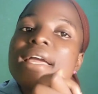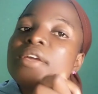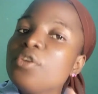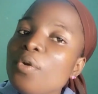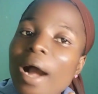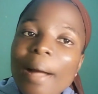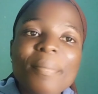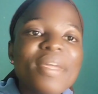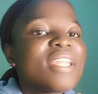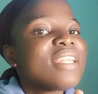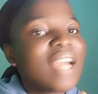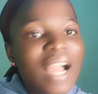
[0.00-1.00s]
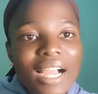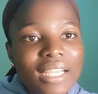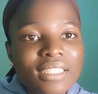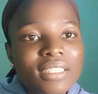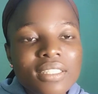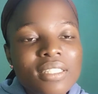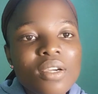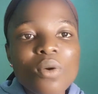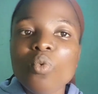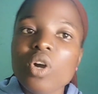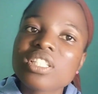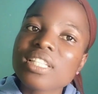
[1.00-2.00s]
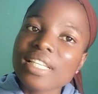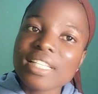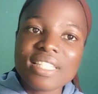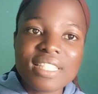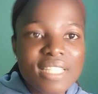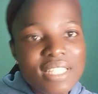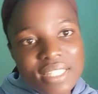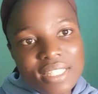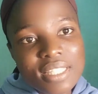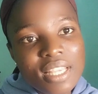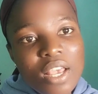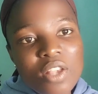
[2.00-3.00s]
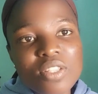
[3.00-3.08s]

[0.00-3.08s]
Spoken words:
you are being asked what is this,